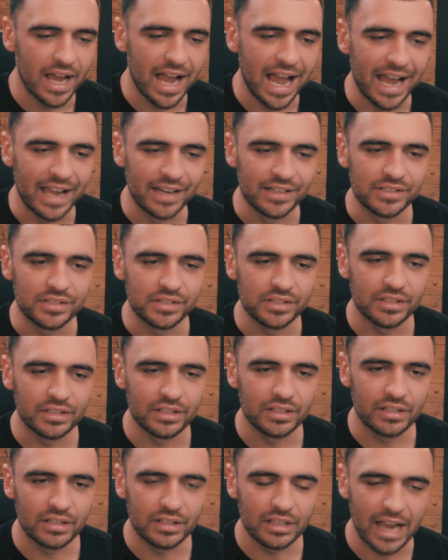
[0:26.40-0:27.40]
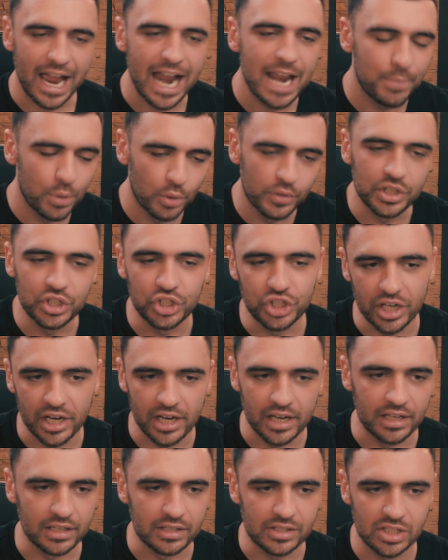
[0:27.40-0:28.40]
And April this
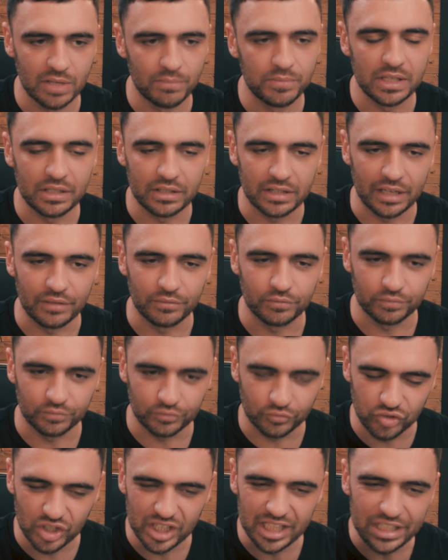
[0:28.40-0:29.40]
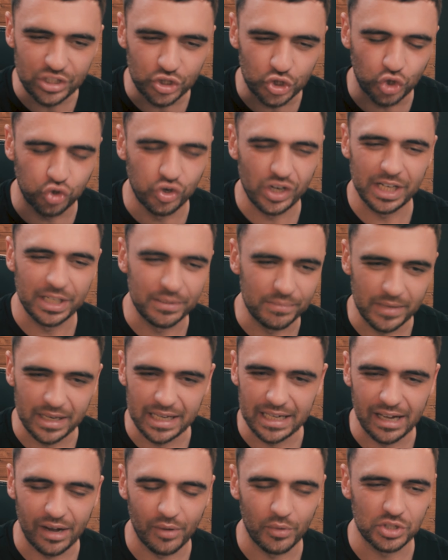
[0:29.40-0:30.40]
year, something that really triggered
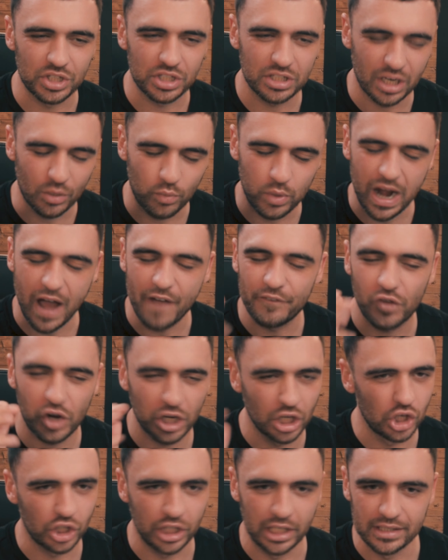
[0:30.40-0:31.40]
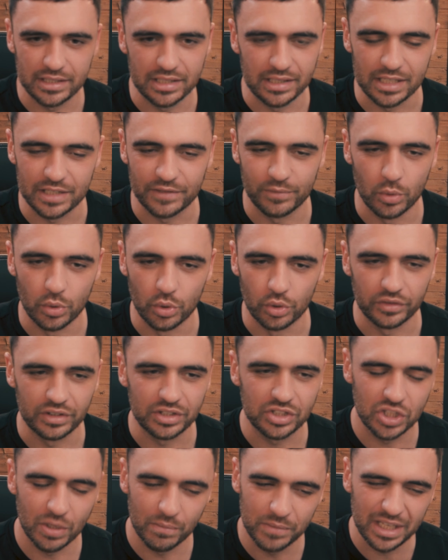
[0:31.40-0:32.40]
me. I was just like, well, I've got to look into this for
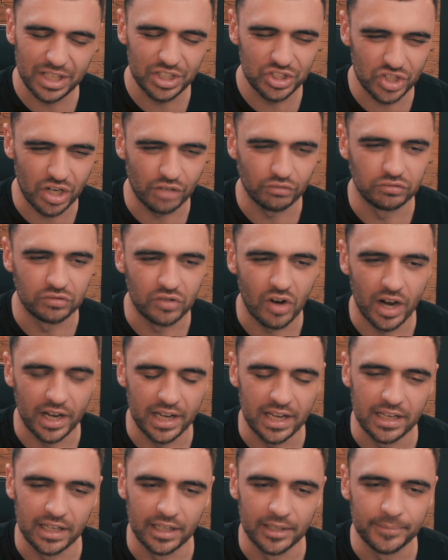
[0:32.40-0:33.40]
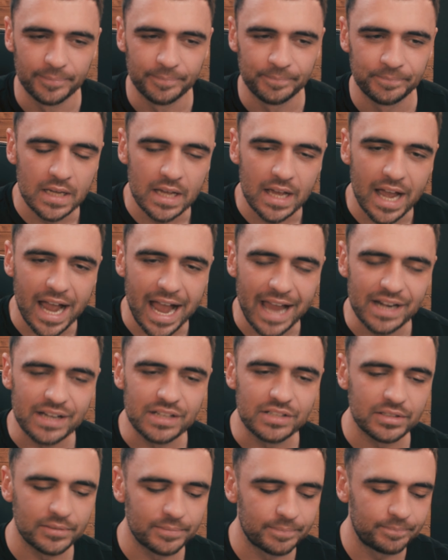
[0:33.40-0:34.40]
Something's not right here.
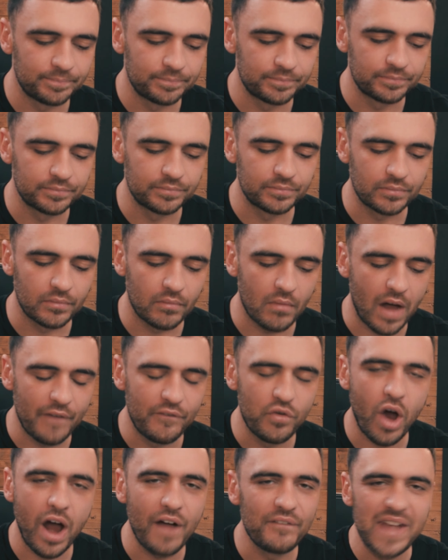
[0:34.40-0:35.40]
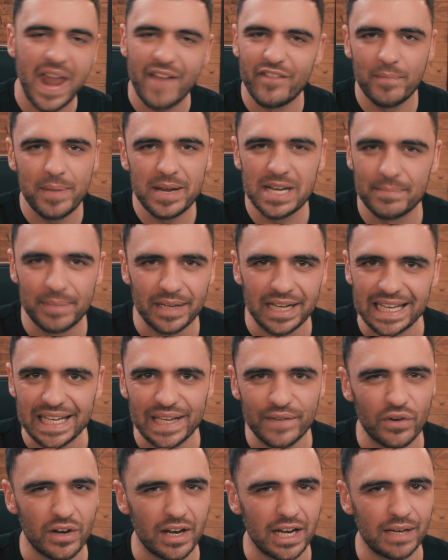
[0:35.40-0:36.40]
And I've, I've never been a
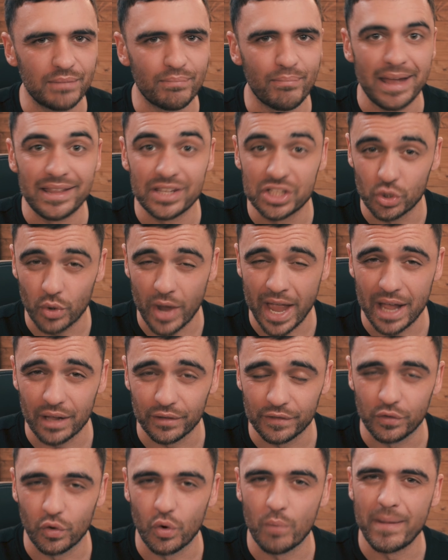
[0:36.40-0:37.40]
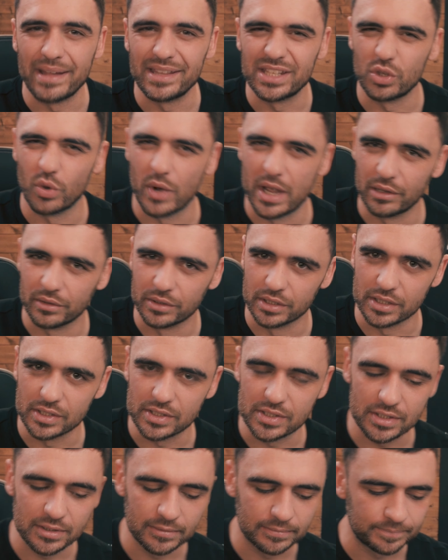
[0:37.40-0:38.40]
believer in mental health or mental
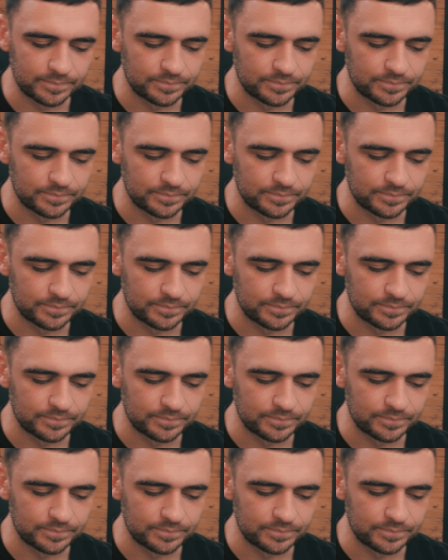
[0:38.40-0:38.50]
illness.